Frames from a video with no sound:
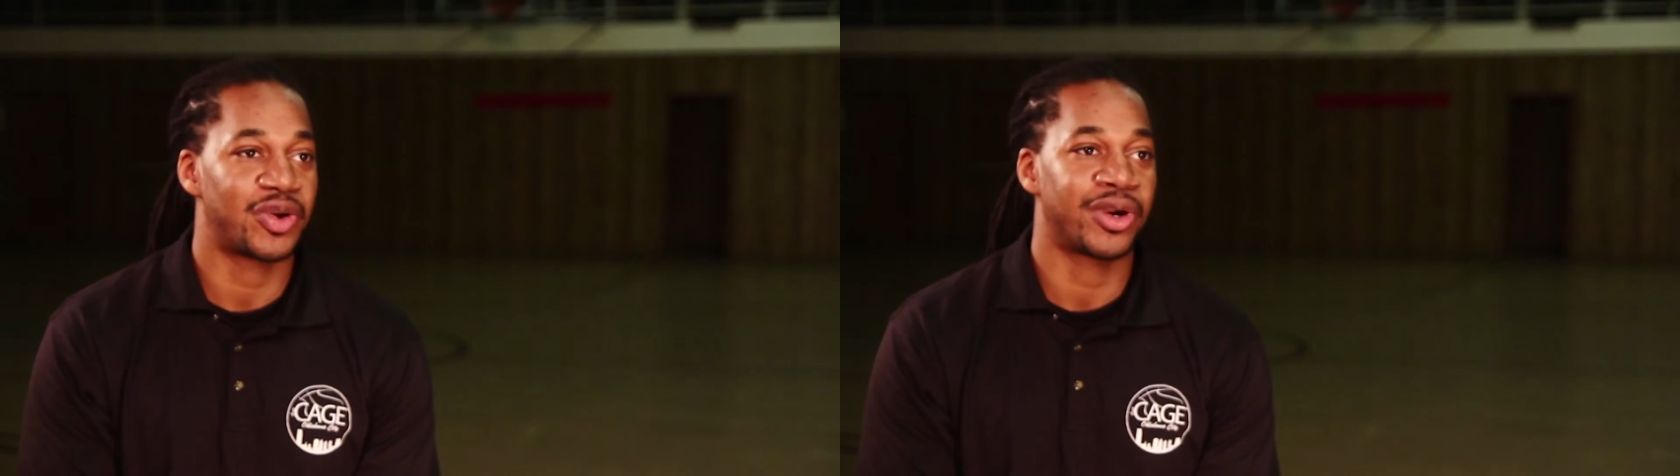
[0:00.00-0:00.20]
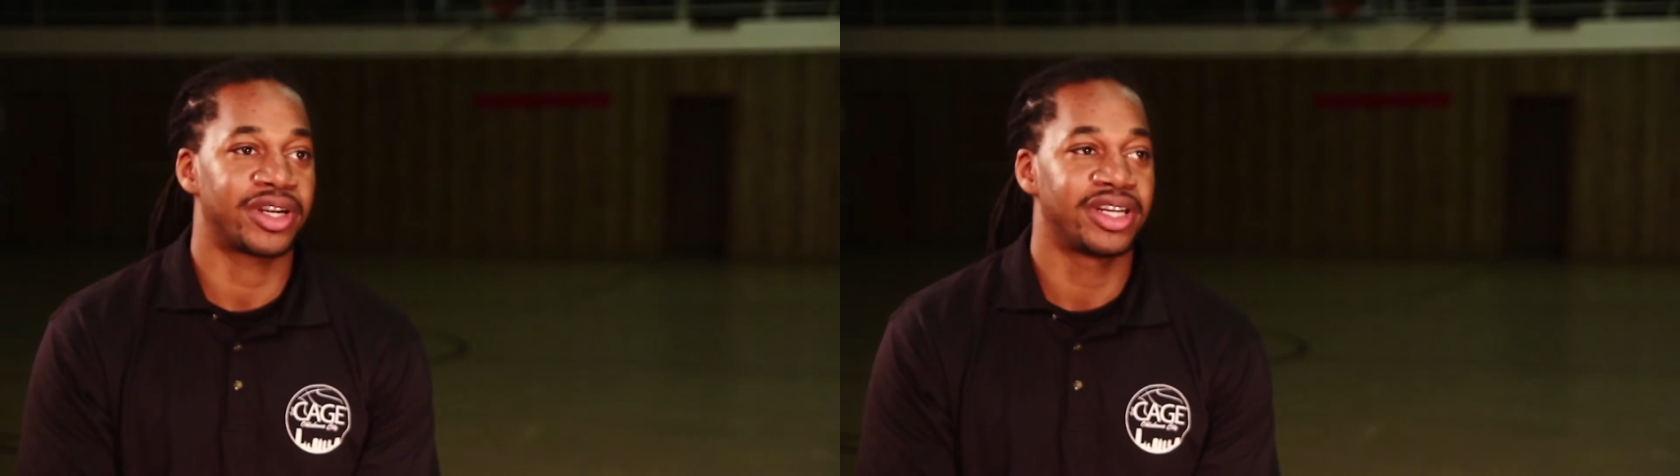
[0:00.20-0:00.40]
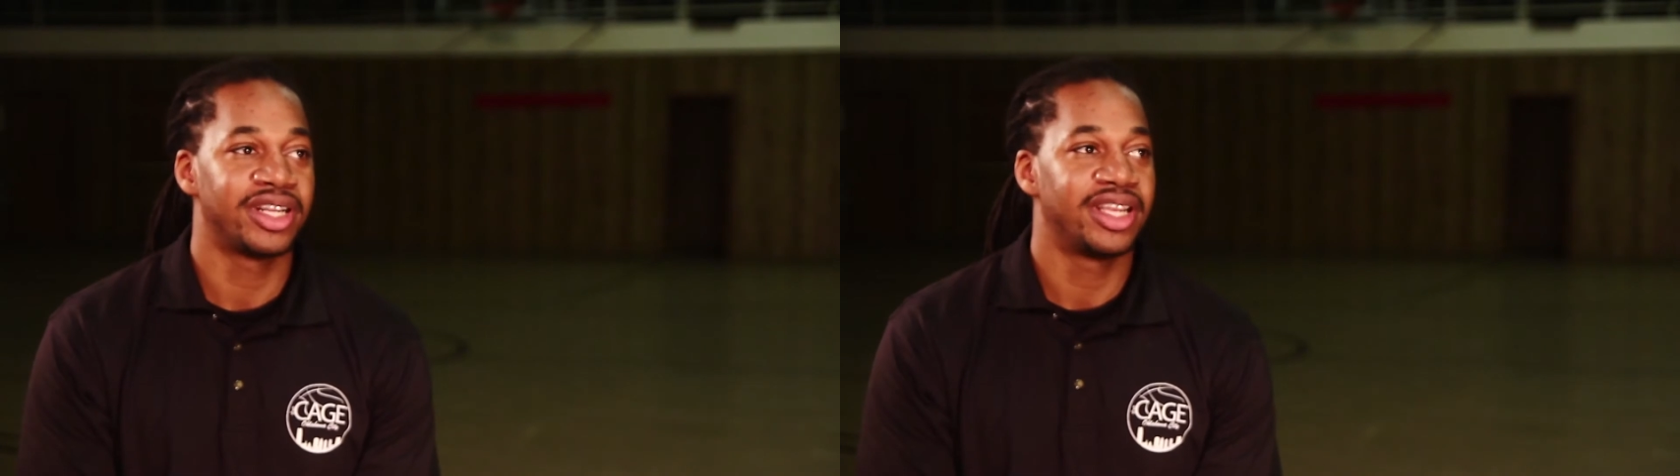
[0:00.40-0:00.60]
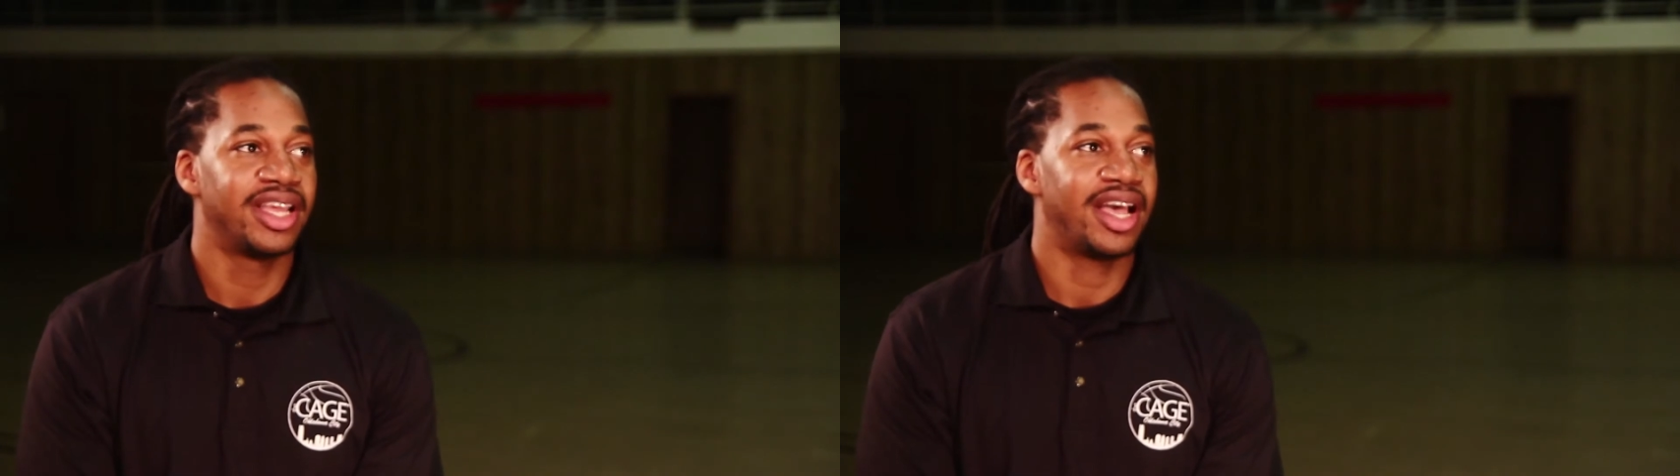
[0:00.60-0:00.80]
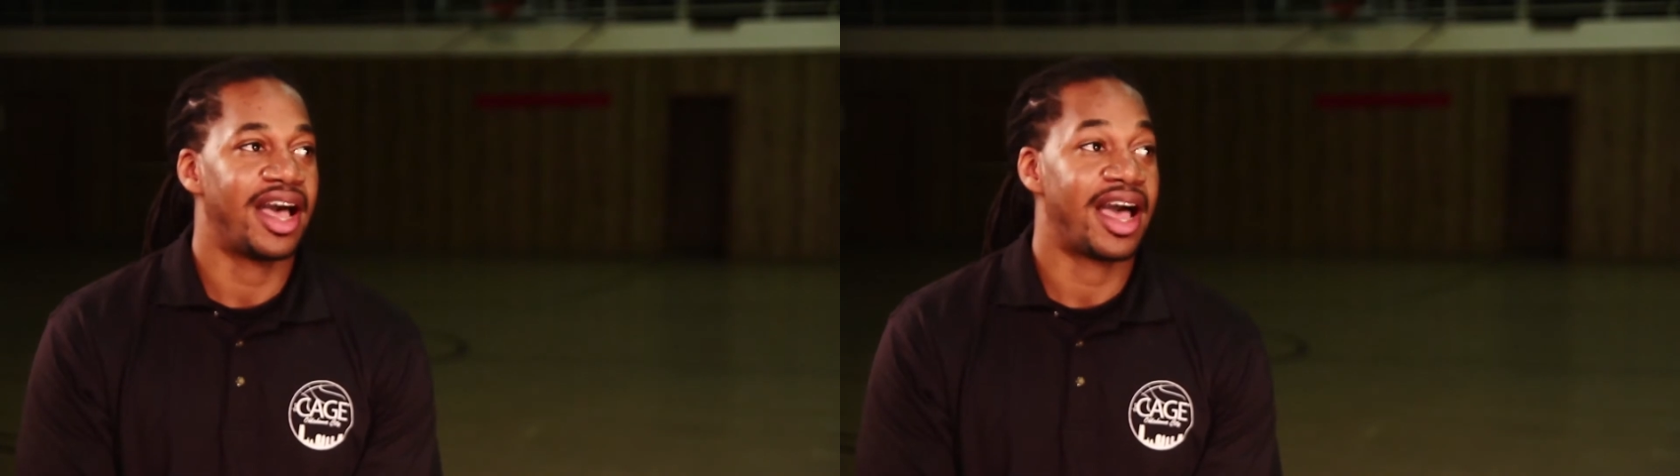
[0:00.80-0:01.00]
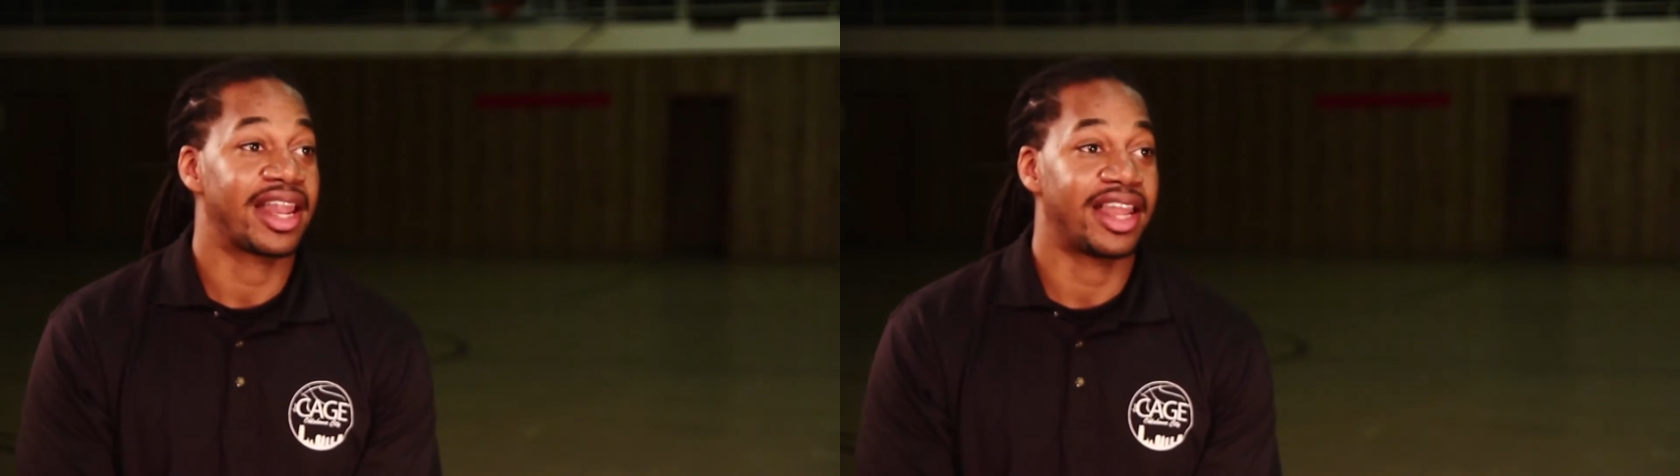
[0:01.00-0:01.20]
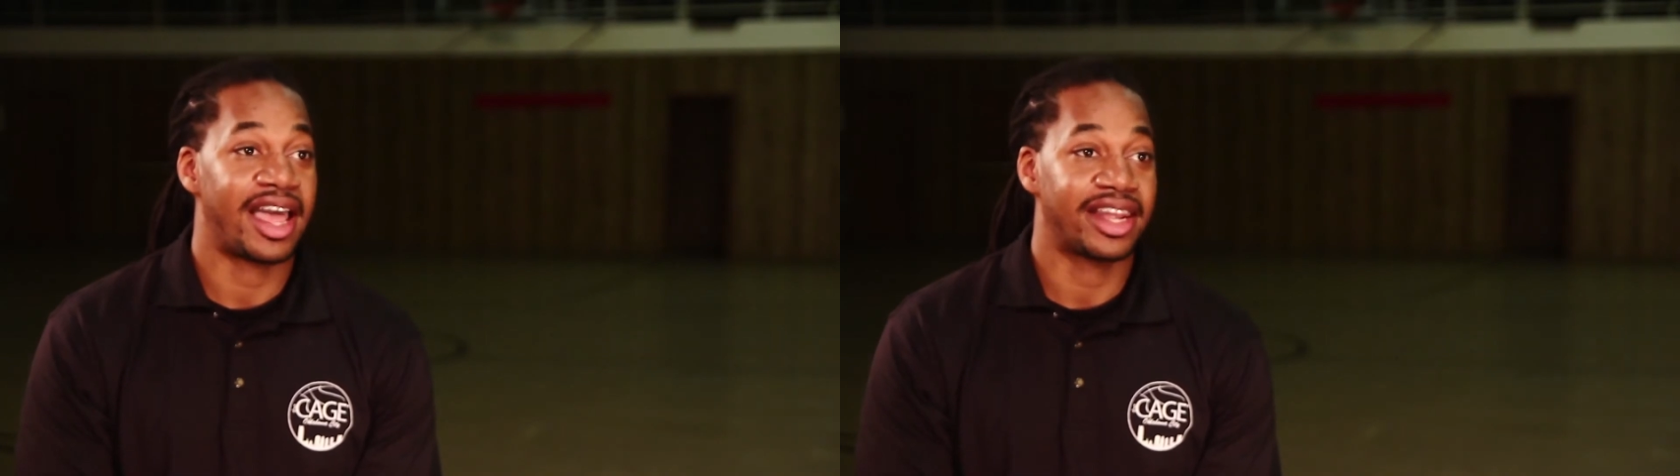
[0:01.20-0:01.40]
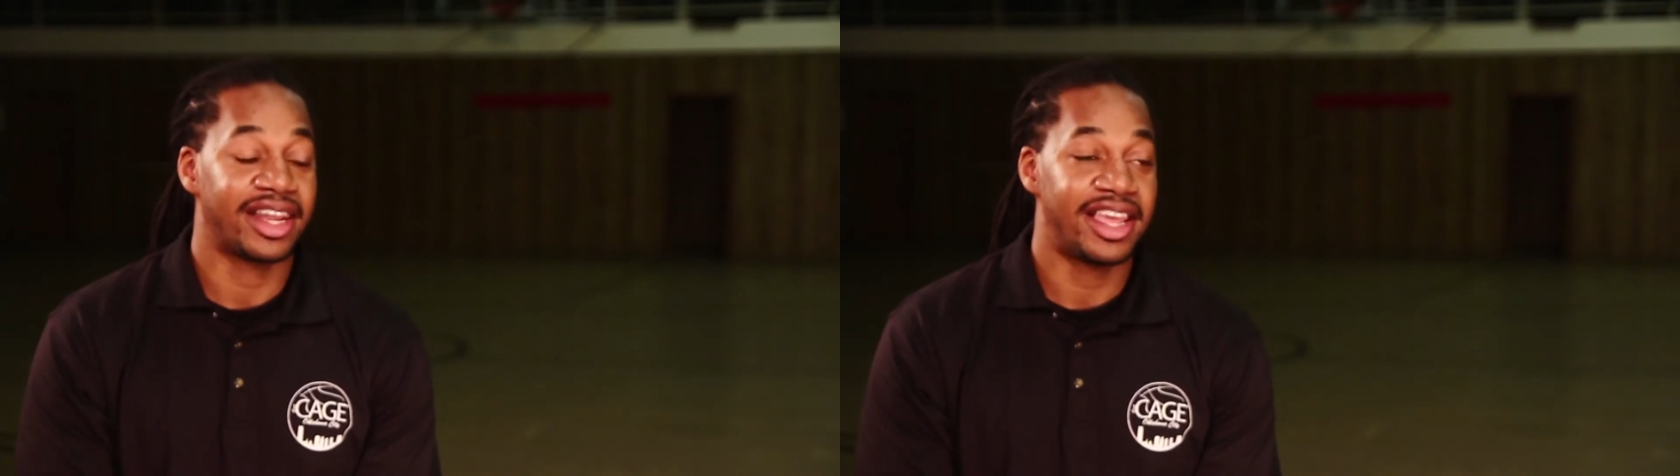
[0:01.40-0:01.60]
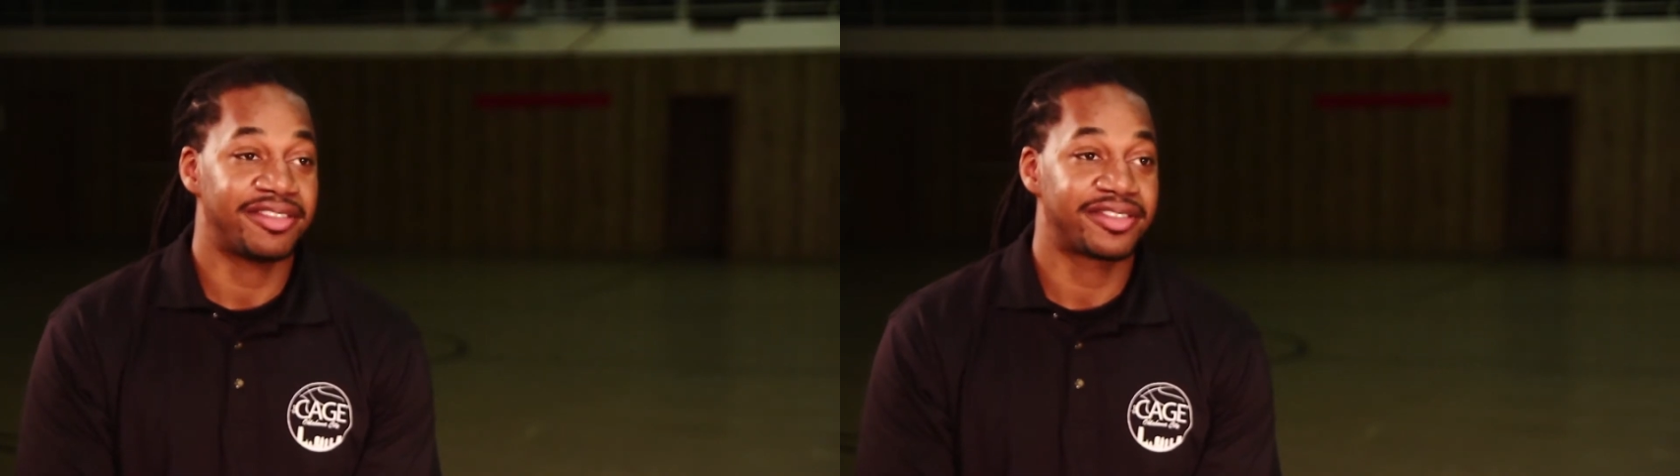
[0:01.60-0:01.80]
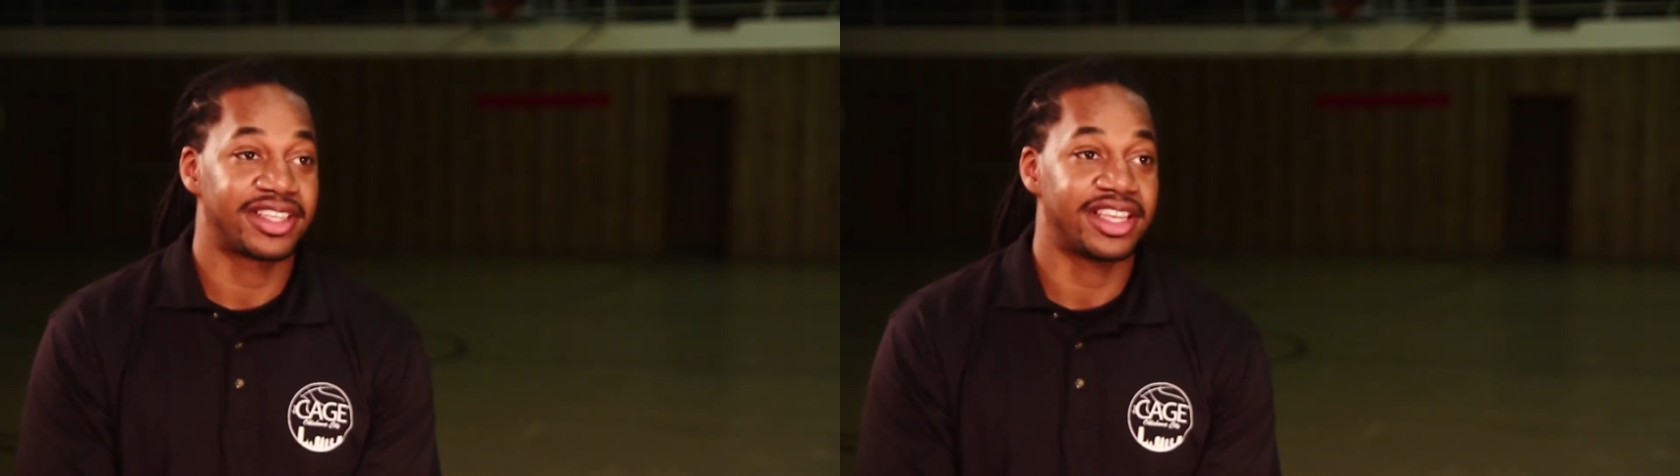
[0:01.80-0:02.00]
court, I left